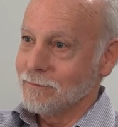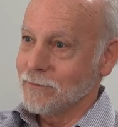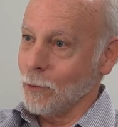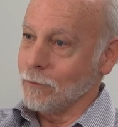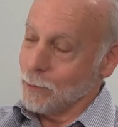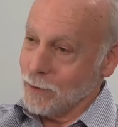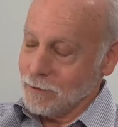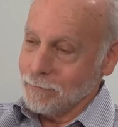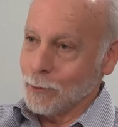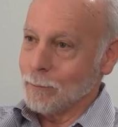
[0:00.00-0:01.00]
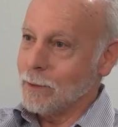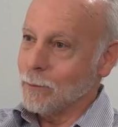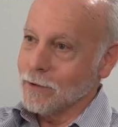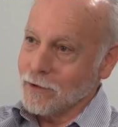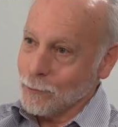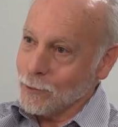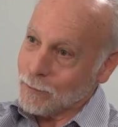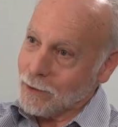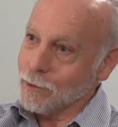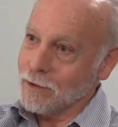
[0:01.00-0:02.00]
So if you're interviewing people in this
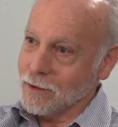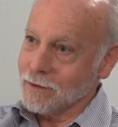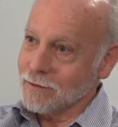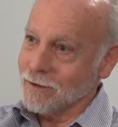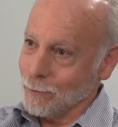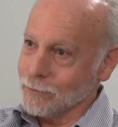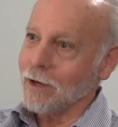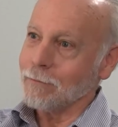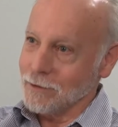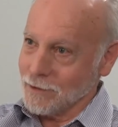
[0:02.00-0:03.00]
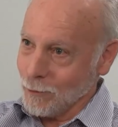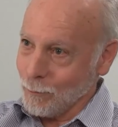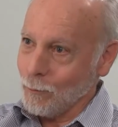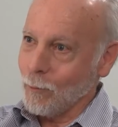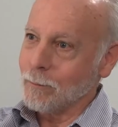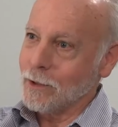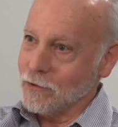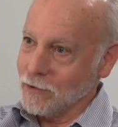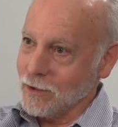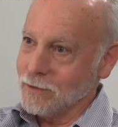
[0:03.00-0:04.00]
room, they would think, you know, definitely global warming
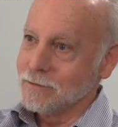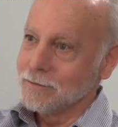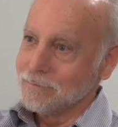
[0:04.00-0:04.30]
is here.